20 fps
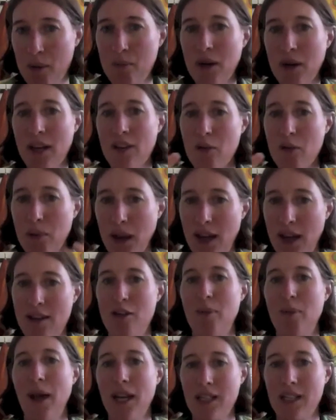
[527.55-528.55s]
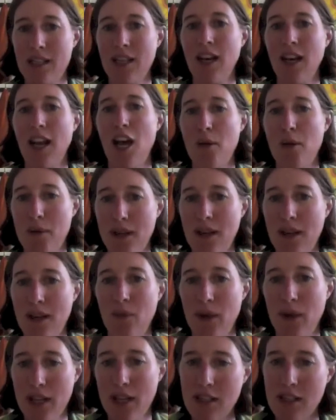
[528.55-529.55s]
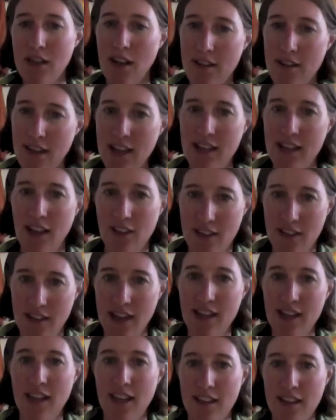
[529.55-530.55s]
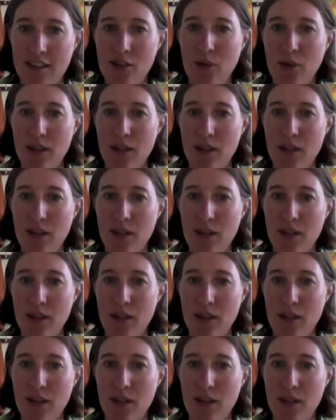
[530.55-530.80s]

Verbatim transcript: bringing the plants back into the lab and we had to dissect out the seed heads